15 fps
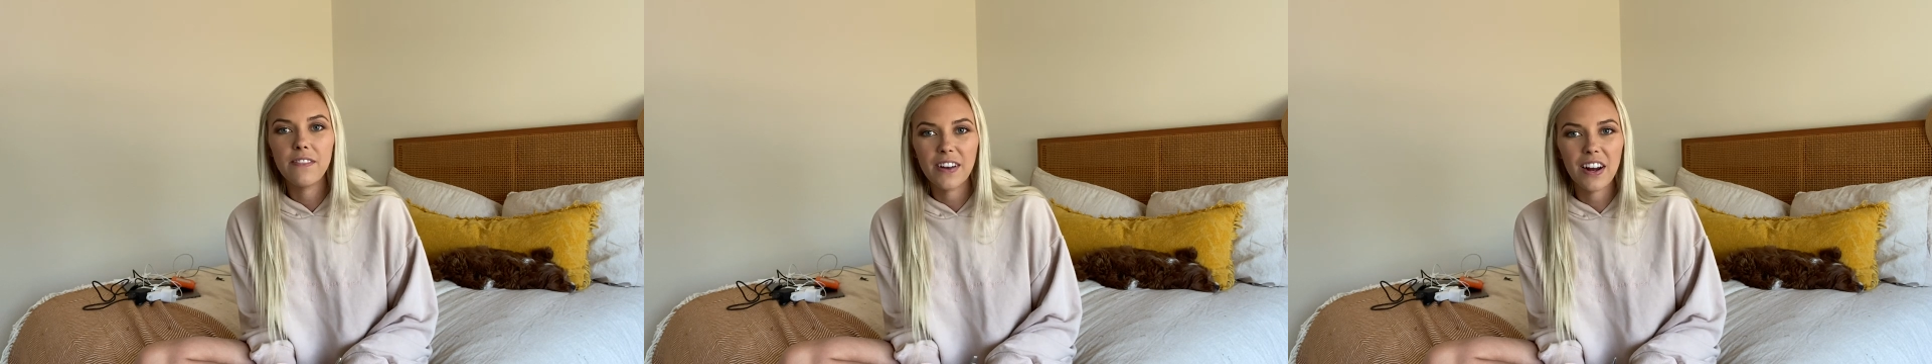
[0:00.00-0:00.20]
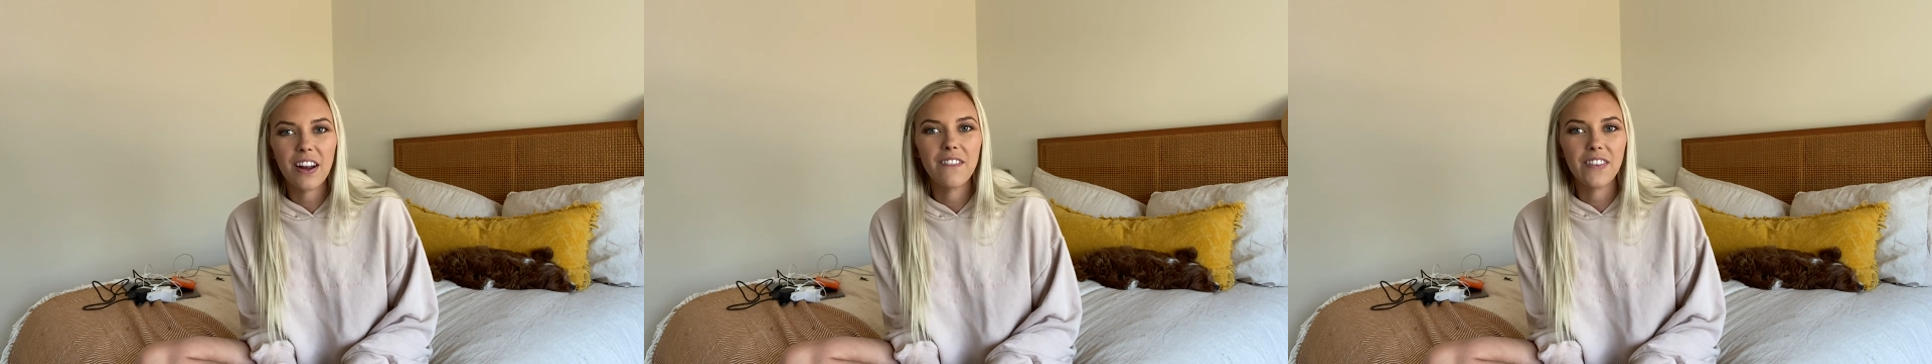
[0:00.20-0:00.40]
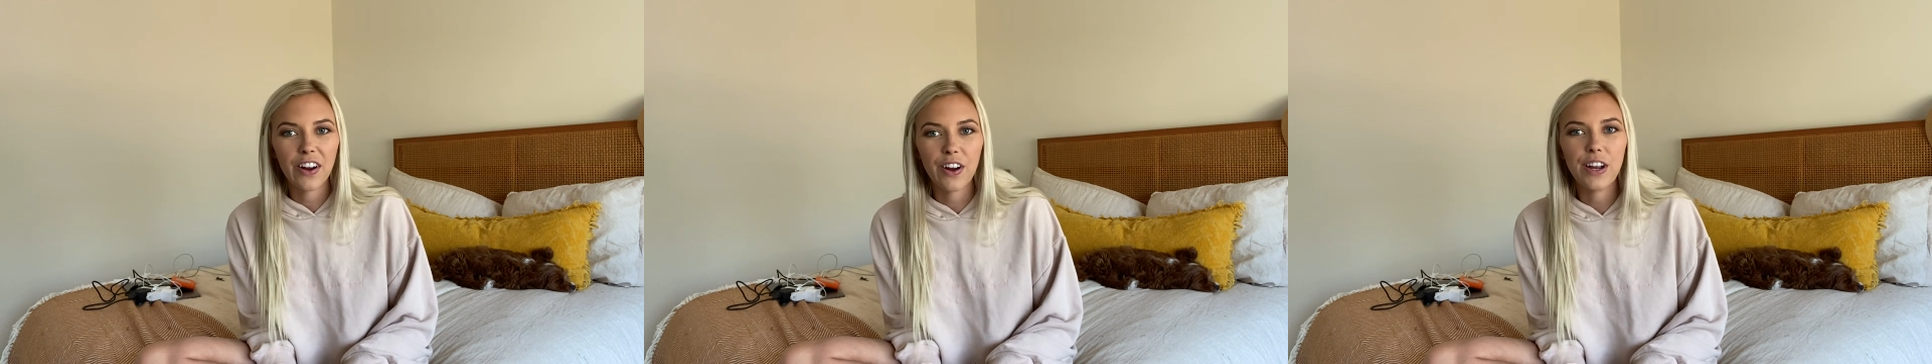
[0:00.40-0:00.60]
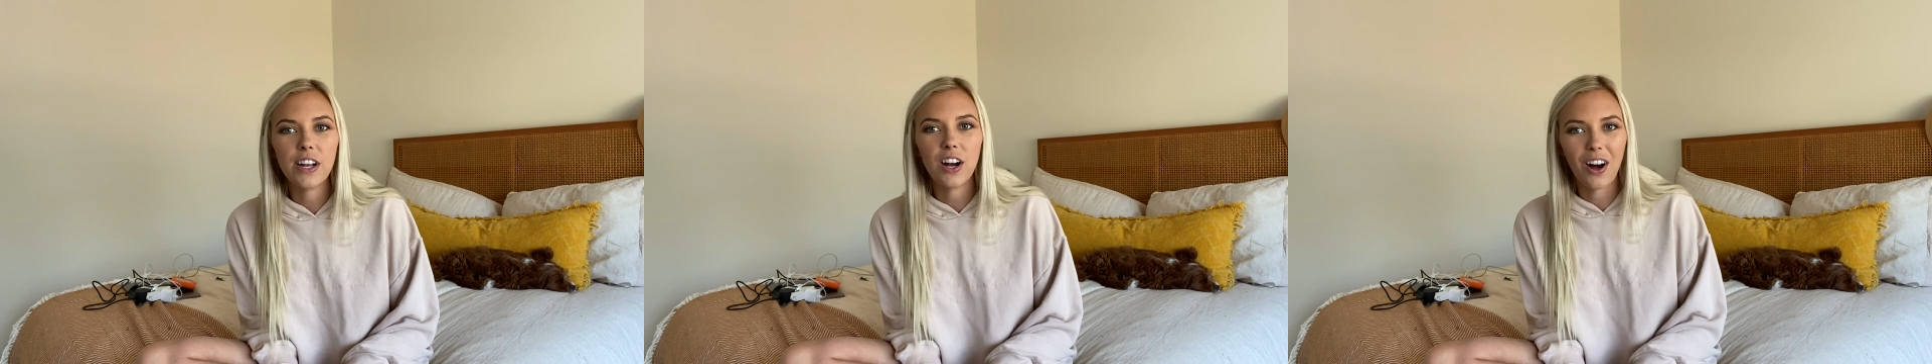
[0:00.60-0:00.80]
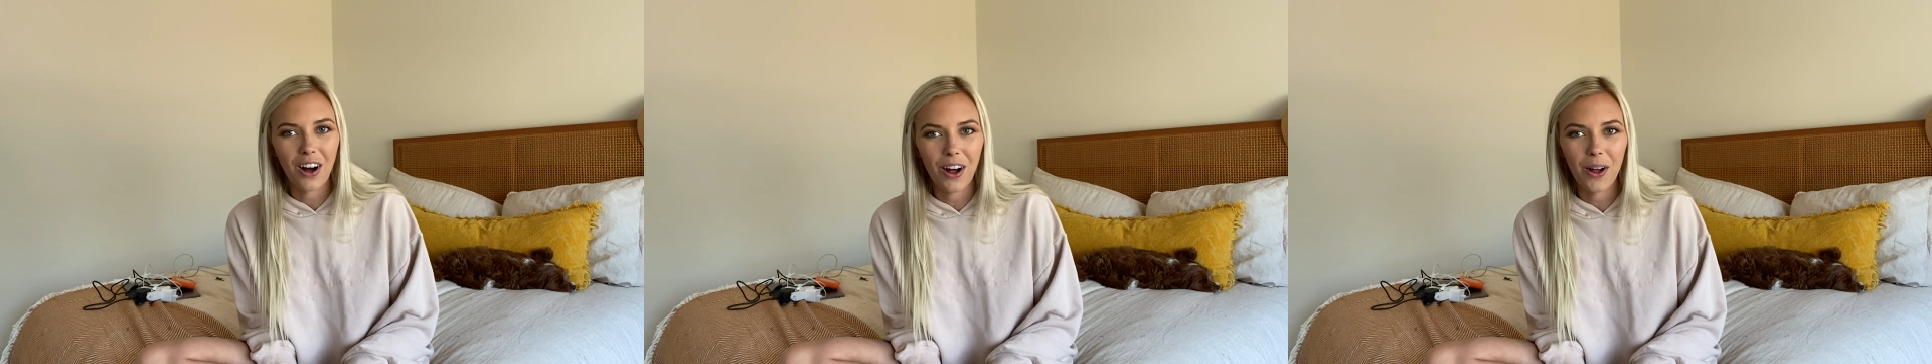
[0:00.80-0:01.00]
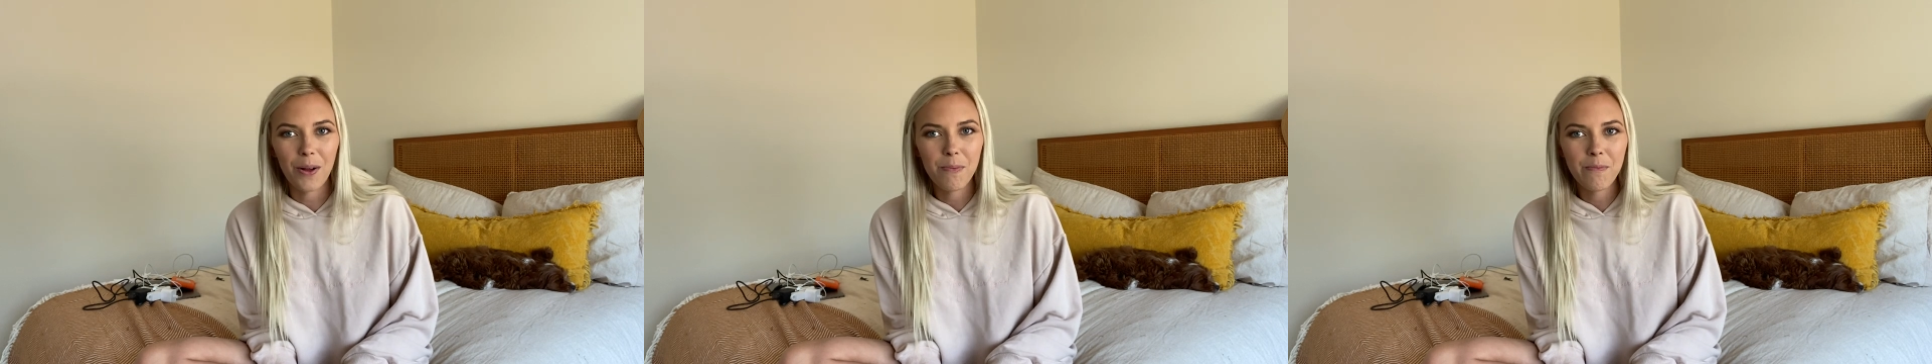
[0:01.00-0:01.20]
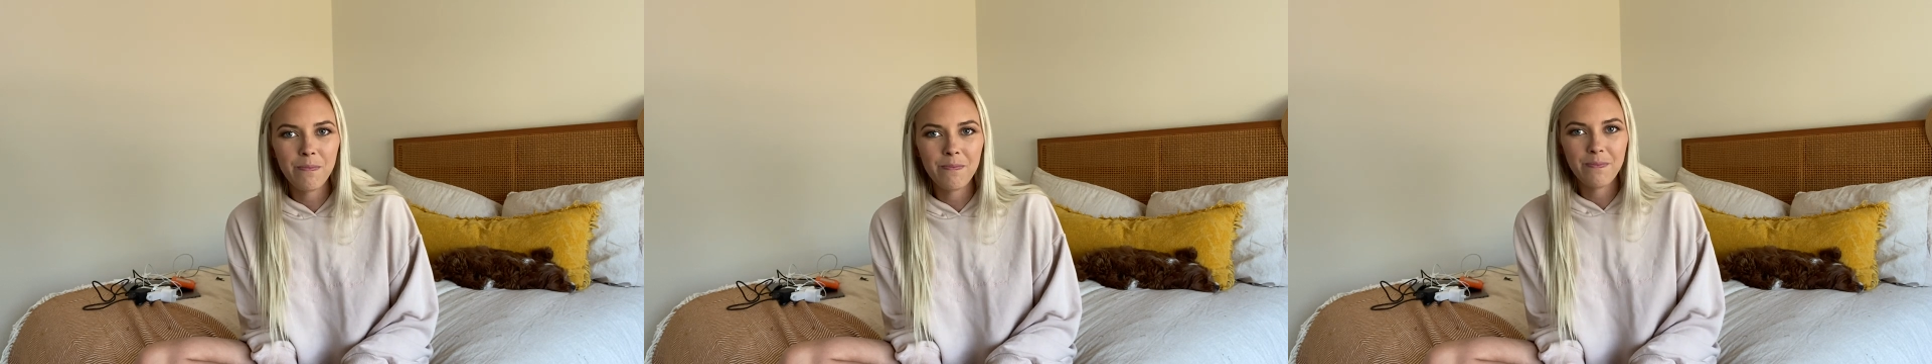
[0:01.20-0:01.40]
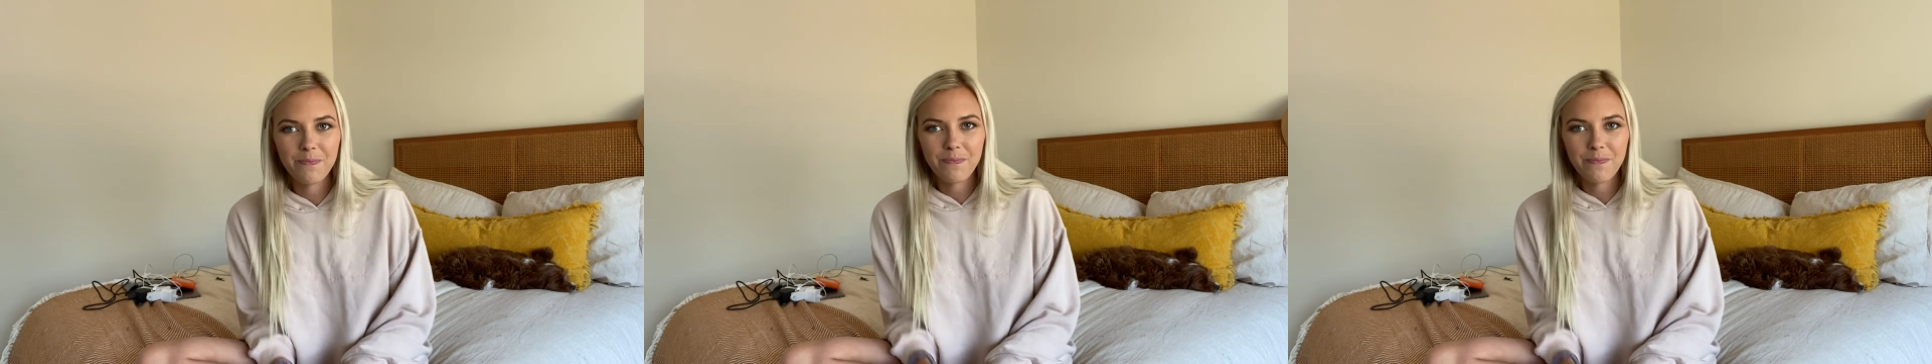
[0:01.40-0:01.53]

very, very calm.